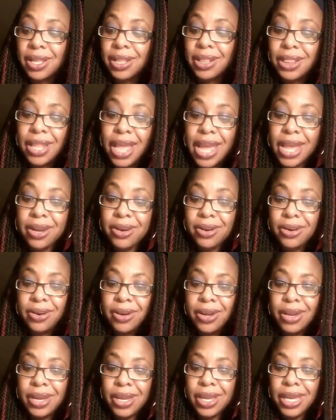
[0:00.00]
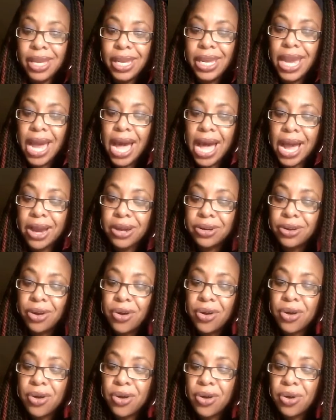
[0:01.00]
Later, he hired
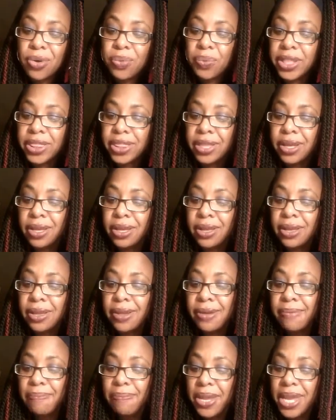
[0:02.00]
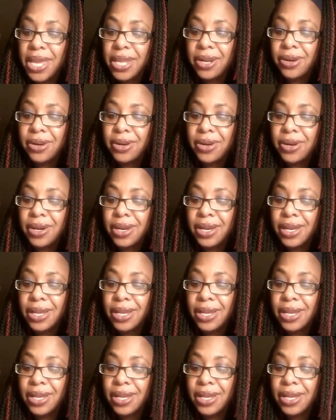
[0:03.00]
on with the Peter